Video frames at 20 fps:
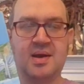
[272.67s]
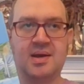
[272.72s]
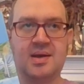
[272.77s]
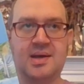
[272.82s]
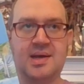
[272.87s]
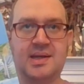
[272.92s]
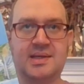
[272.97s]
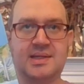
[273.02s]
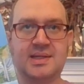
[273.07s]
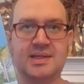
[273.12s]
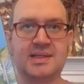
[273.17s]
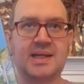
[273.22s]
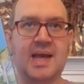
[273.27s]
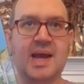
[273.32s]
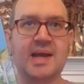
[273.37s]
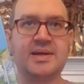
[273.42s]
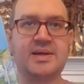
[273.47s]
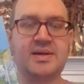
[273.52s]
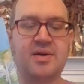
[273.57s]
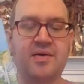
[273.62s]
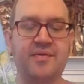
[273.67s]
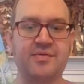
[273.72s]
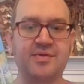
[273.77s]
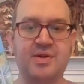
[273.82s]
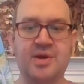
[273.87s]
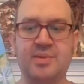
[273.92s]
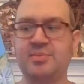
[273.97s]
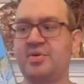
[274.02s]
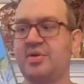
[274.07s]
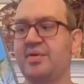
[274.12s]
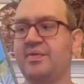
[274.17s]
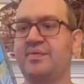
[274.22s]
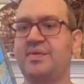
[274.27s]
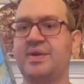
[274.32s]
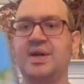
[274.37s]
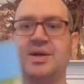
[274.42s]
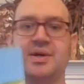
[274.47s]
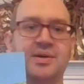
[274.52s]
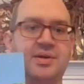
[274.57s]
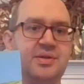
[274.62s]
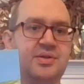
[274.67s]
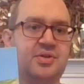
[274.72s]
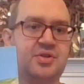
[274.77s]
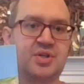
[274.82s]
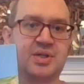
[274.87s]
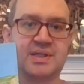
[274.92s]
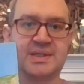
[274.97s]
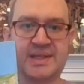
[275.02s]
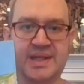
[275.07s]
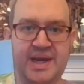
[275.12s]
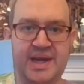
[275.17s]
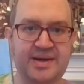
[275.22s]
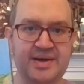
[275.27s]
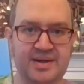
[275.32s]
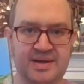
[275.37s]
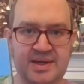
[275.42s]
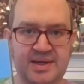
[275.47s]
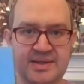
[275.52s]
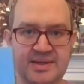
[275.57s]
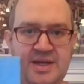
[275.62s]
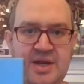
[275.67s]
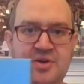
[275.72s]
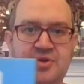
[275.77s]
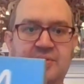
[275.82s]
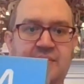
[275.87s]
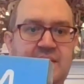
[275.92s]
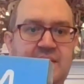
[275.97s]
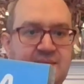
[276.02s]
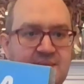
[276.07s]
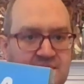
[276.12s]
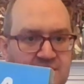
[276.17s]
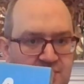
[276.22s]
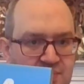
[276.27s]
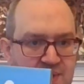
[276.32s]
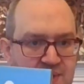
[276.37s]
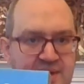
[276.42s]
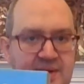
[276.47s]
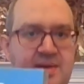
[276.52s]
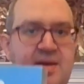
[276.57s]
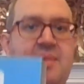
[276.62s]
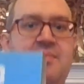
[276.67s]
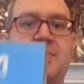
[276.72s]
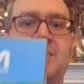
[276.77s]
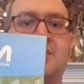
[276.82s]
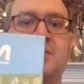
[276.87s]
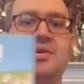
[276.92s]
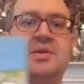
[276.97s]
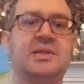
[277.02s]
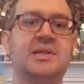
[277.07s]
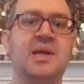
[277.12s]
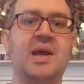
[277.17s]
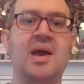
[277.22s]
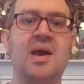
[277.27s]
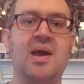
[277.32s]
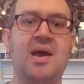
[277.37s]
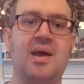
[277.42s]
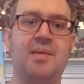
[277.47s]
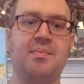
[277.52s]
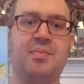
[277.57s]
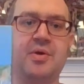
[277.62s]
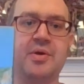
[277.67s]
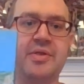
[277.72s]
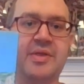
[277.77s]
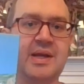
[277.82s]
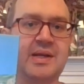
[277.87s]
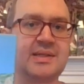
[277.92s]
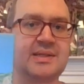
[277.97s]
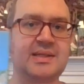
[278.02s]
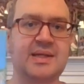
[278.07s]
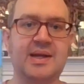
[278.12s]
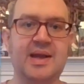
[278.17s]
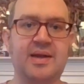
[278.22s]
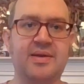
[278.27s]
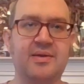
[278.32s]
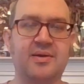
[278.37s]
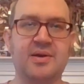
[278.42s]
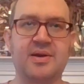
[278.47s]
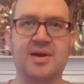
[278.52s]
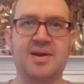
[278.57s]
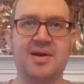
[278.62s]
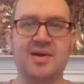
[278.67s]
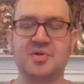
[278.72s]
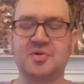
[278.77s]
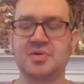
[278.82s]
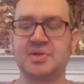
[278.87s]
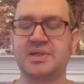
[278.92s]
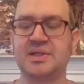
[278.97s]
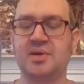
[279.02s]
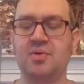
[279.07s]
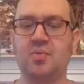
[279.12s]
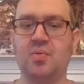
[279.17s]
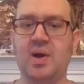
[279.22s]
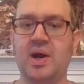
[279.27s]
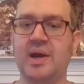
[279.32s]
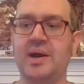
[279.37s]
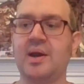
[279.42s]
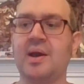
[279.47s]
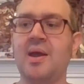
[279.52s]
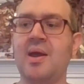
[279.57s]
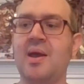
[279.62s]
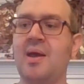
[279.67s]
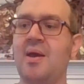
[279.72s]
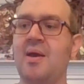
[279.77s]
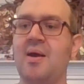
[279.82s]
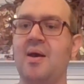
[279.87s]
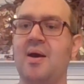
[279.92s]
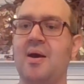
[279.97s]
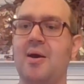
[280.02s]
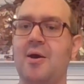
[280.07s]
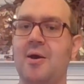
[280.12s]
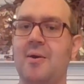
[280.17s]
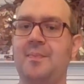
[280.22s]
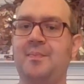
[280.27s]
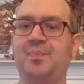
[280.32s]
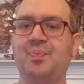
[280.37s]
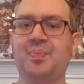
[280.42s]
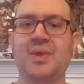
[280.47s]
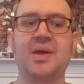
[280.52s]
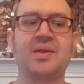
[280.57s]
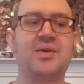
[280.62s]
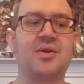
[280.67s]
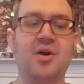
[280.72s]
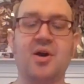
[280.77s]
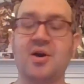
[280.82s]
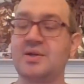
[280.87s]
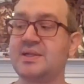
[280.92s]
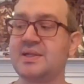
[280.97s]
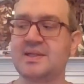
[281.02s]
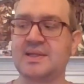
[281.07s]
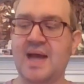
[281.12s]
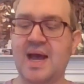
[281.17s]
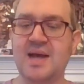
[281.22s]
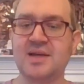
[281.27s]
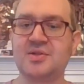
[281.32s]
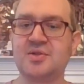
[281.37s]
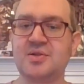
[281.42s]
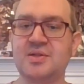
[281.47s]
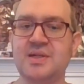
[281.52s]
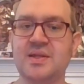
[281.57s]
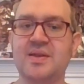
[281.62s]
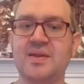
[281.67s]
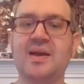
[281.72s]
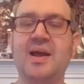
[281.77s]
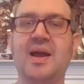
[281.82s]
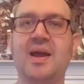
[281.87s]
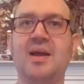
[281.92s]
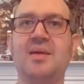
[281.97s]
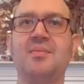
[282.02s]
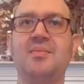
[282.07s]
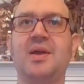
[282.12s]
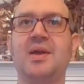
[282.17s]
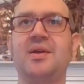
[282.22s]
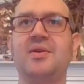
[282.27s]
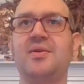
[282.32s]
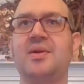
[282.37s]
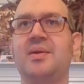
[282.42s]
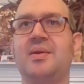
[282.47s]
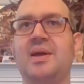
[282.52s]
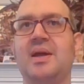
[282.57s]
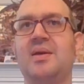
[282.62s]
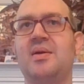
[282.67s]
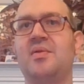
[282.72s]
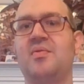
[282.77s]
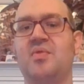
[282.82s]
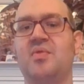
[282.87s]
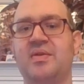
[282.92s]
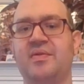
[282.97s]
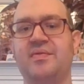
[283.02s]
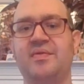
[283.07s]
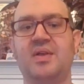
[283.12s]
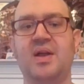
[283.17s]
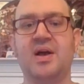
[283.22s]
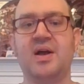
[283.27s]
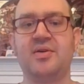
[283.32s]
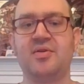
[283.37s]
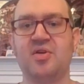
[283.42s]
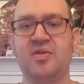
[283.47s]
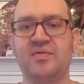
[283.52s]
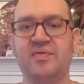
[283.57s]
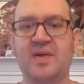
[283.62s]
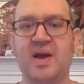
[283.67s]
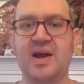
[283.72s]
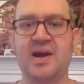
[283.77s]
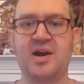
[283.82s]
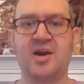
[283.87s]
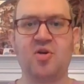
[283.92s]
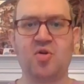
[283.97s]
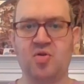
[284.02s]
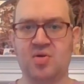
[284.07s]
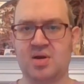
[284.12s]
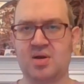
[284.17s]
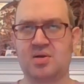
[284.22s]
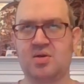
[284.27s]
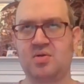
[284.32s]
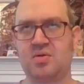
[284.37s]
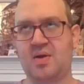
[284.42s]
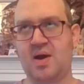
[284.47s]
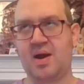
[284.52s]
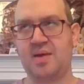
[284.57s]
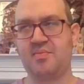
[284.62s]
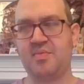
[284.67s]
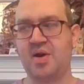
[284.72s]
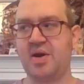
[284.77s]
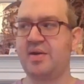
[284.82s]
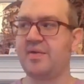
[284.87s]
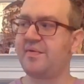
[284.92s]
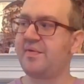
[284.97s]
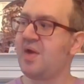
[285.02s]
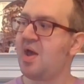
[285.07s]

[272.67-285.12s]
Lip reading: and designed it over a number of years, just like continuing to tweak numbers and put things together in an interesting way. There are disasters in the game, like you can get hit with a flood or a fire or a crime wave.